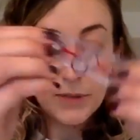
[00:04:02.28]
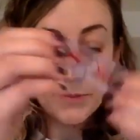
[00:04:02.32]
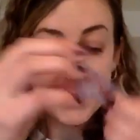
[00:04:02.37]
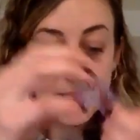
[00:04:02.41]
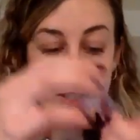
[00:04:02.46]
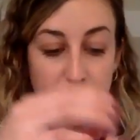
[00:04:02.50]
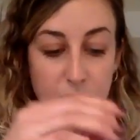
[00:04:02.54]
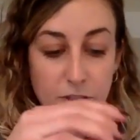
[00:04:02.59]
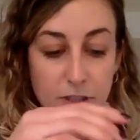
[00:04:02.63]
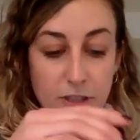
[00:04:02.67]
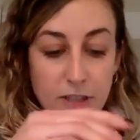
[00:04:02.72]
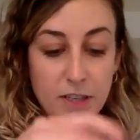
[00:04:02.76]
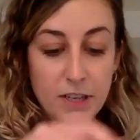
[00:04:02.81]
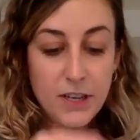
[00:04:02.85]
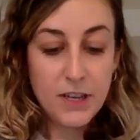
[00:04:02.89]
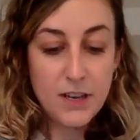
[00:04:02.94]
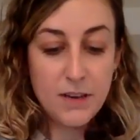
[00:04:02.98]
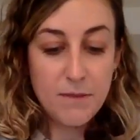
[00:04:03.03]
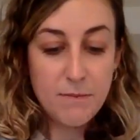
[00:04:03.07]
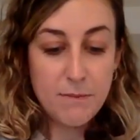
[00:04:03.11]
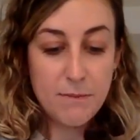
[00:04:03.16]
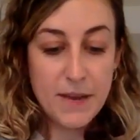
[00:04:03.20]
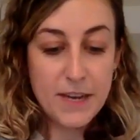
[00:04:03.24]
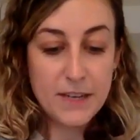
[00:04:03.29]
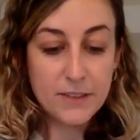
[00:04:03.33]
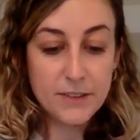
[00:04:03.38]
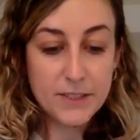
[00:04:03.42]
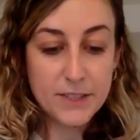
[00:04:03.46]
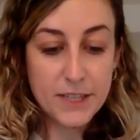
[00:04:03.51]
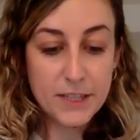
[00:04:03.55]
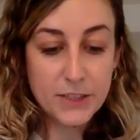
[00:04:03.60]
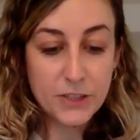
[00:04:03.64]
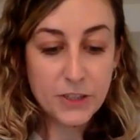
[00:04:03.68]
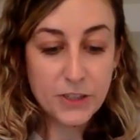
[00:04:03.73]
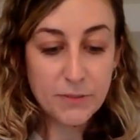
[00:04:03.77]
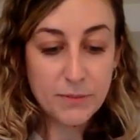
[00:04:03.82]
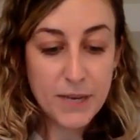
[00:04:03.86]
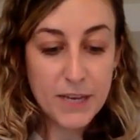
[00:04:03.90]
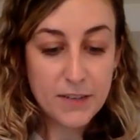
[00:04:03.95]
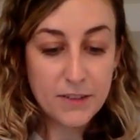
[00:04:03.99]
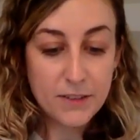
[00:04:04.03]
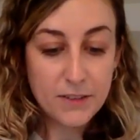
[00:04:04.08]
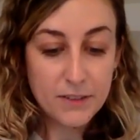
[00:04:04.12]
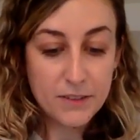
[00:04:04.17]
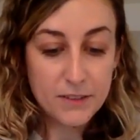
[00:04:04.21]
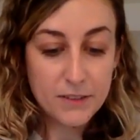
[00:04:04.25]
to make sure metal's touching
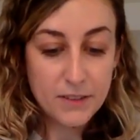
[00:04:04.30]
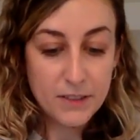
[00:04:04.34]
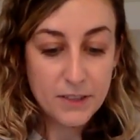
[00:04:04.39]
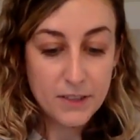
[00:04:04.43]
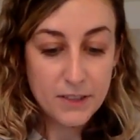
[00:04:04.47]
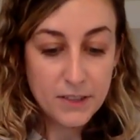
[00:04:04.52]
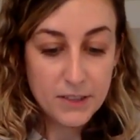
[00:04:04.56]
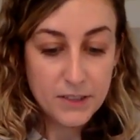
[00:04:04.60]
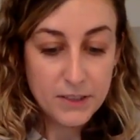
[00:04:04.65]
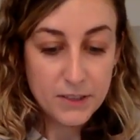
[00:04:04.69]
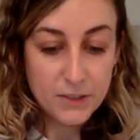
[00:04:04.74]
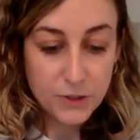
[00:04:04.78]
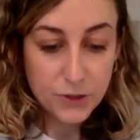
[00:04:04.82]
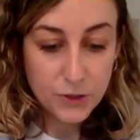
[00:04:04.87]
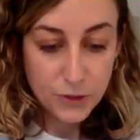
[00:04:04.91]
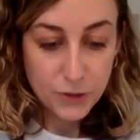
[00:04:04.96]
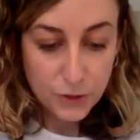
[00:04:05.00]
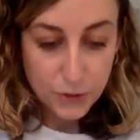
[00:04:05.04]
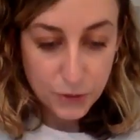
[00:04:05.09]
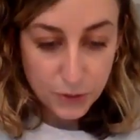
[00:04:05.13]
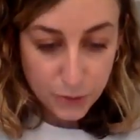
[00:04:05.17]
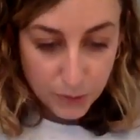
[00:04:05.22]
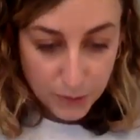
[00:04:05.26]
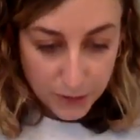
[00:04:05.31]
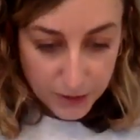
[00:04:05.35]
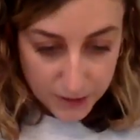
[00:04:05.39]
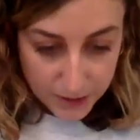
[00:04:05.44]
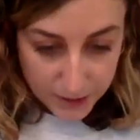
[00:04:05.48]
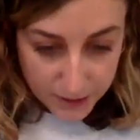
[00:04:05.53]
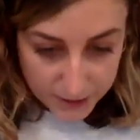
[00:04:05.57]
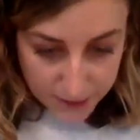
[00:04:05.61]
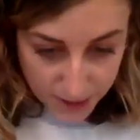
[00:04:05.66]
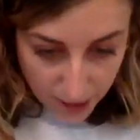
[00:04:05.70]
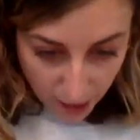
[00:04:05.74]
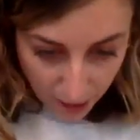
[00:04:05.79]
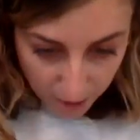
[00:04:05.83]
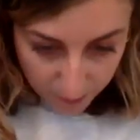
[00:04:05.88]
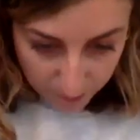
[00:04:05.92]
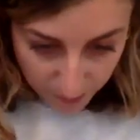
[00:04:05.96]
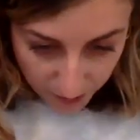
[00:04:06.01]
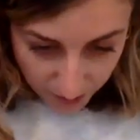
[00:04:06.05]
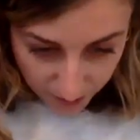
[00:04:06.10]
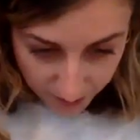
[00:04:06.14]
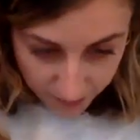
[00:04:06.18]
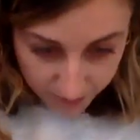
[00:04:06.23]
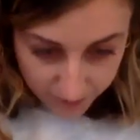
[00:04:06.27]
metal to the top
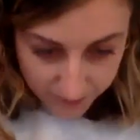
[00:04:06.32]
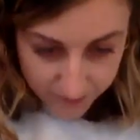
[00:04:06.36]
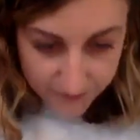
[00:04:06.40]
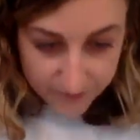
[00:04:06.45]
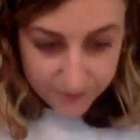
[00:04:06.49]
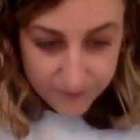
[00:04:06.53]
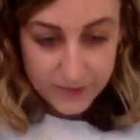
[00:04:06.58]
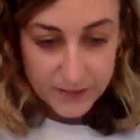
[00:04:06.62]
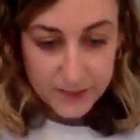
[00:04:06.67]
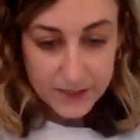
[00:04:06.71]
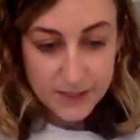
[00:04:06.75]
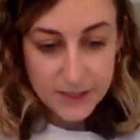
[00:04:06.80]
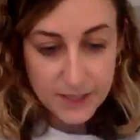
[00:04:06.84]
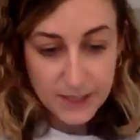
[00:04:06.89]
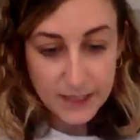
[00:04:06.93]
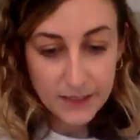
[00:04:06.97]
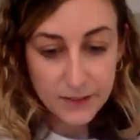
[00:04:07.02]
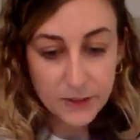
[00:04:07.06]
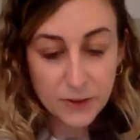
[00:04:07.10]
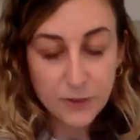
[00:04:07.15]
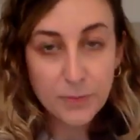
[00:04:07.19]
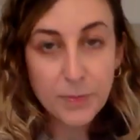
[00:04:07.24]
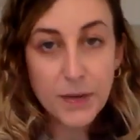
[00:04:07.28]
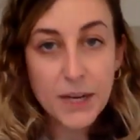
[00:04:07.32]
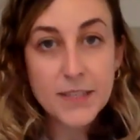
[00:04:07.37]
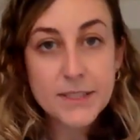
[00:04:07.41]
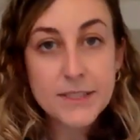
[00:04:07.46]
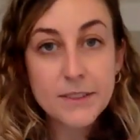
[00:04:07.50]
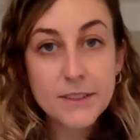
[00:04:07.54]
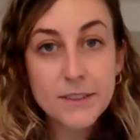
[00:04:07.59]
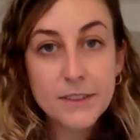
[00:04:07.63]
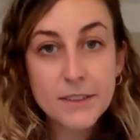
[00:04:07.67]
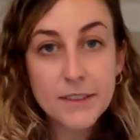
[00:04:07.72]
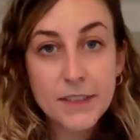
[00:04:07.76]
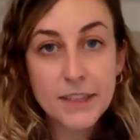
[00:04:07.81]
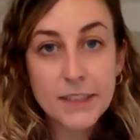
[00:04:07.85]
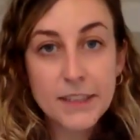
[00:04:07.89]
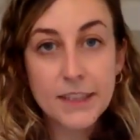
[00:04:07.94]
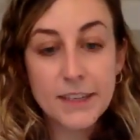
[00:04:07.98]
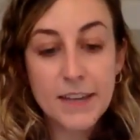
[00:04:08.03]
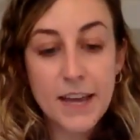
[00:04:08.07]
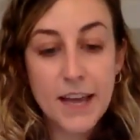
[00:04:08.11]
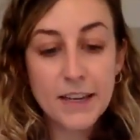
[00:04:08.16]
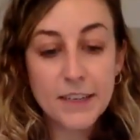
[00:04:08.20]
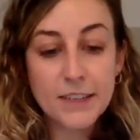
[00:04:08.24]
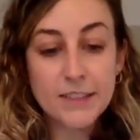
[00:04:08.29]
part. It's like a little puzzle. It
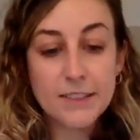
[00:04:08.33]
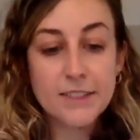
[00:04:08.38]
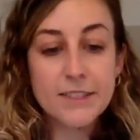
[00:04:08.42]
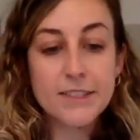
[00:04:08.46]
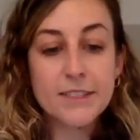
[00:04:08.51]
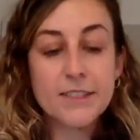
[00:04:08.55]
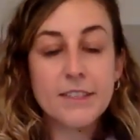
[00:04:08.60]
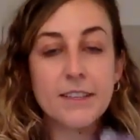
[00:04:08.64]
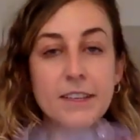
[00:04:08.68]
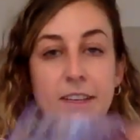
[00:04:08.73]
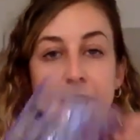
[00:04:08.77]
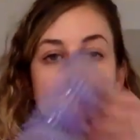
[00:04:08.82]
connects.